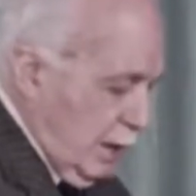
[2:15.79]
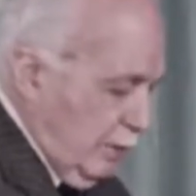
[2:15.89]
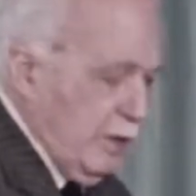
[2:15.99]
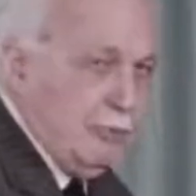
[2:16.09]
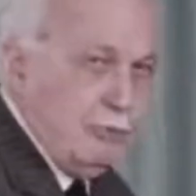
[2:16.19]

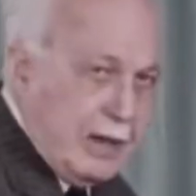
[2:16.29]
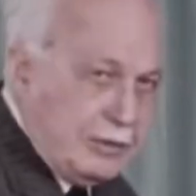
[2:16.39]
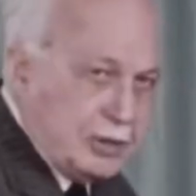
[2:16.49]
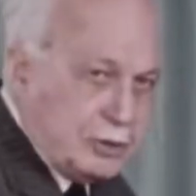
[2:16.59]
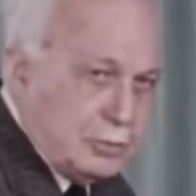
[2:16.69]
the
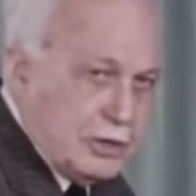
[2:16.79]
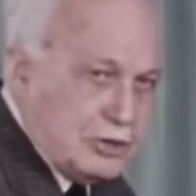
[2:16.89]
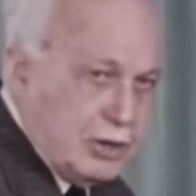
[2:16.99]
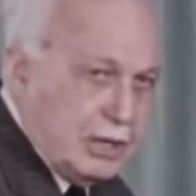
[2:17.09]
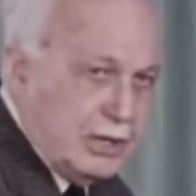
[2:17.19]
effect that we're
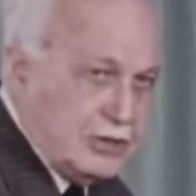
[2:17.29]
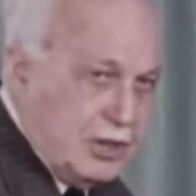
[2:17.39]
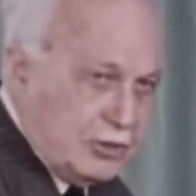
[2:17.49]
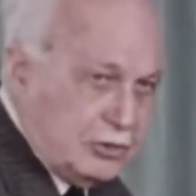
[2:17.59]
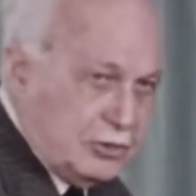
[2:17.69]
showing is
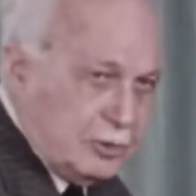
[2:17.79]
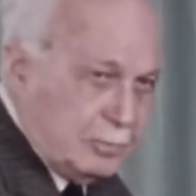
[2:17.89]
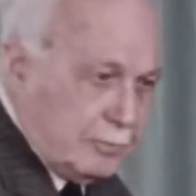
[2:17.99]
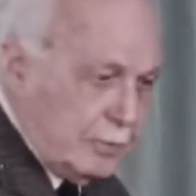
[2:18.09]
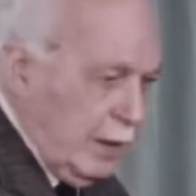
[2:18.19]
this,
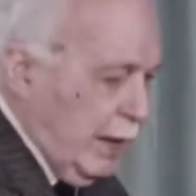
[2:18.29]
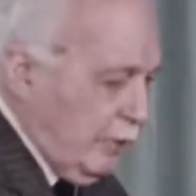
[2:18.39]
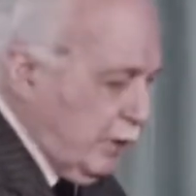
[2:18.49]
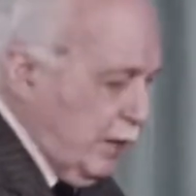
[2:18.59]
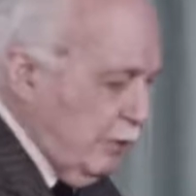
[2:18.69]

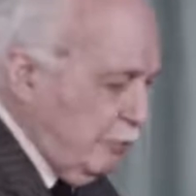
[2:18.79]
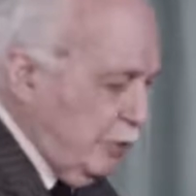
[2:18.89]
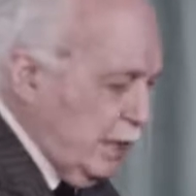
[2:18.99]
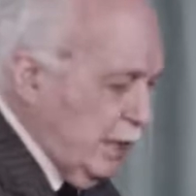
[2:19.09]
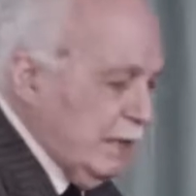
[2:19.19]
that if
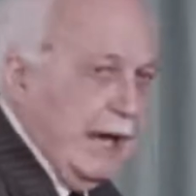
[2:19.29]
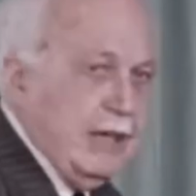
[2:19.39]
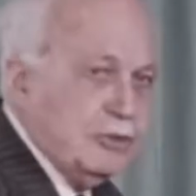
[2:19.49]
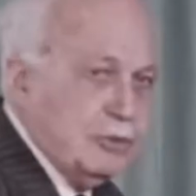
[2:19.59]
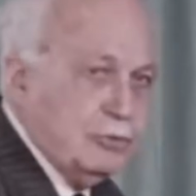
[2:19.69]
the
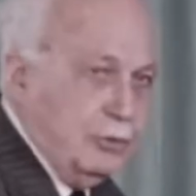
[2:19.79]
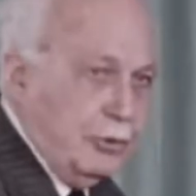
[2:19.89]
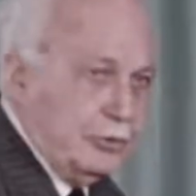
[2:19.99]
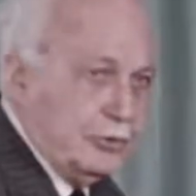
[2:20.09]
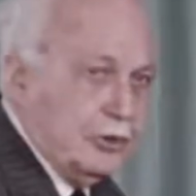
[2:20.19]
lines of
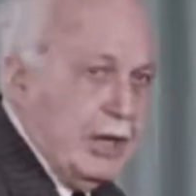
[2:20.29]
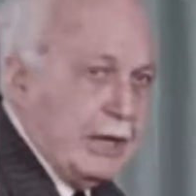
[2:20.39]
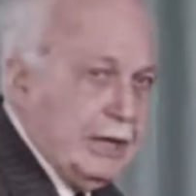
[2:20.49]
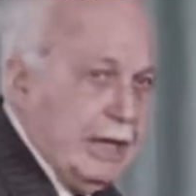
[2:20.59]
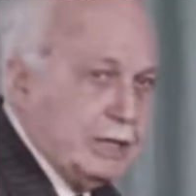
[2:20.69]
force
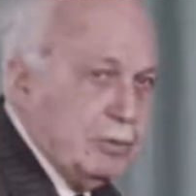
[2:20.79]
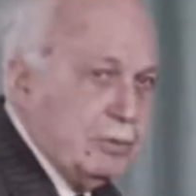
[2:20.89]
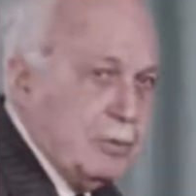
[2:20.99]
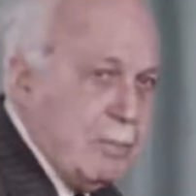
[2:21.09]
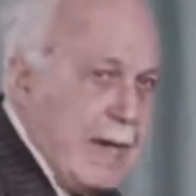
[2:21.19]
connected
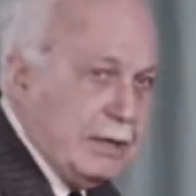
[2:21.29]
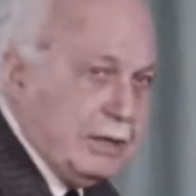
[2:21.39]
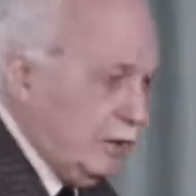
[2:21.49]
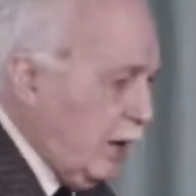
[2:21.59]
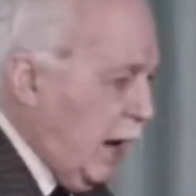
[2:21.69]
with a
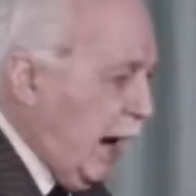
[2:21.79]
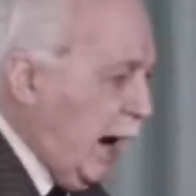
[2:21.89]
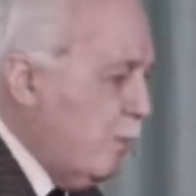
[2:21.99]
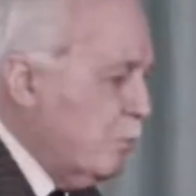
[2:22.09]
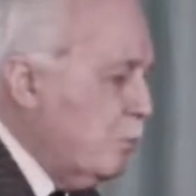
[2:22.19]
magnet
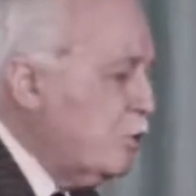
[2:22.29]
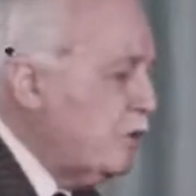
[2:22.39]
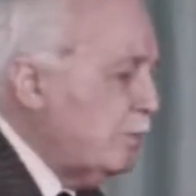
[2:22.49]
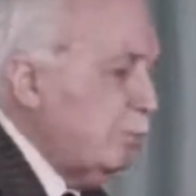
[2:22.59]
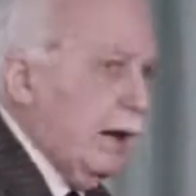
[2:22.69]
are
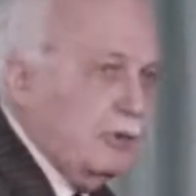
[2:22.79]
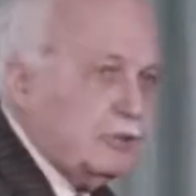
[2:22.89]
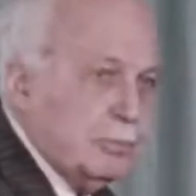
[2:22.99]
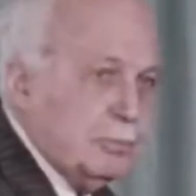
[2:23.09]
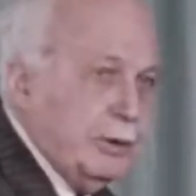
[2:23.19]
moving
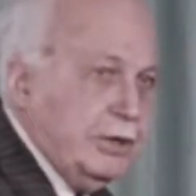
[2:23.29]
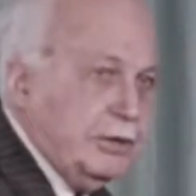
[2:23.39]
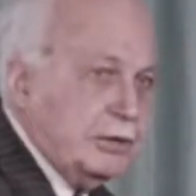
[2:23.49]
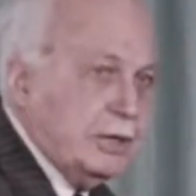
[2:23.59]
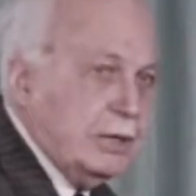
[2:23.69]
past a
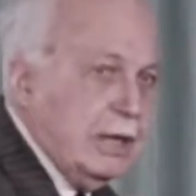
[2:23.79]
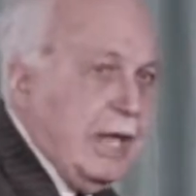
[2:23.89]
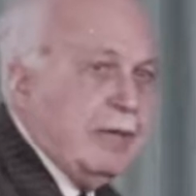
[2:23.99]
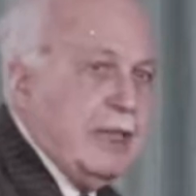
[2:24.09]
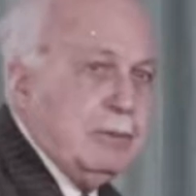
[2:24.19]
point,
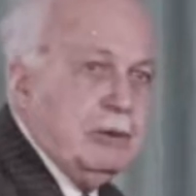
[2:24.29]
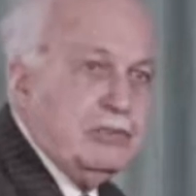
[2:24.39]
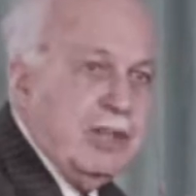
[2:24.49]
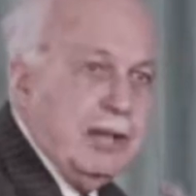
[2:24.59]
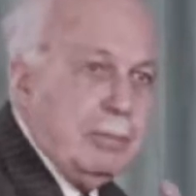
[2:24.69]
they will
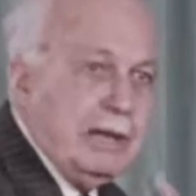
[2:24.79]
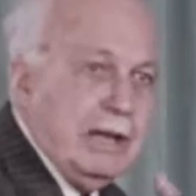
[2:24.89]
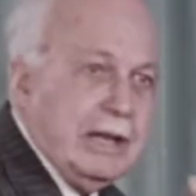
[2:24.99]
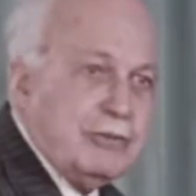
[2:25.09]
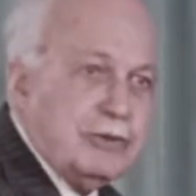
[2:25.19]
set up an
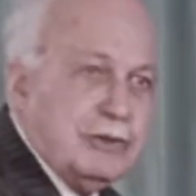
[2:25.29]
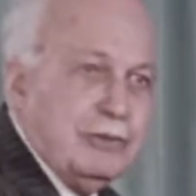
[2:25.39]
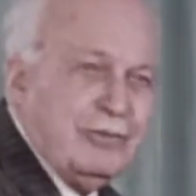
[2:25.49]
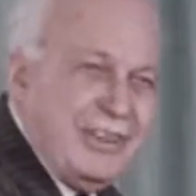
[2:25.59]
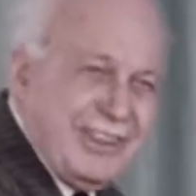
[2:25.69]
electrical
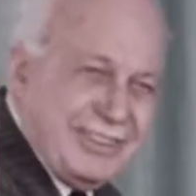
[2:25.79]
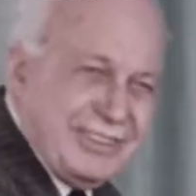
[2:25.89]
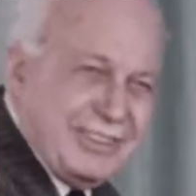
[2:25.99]
field.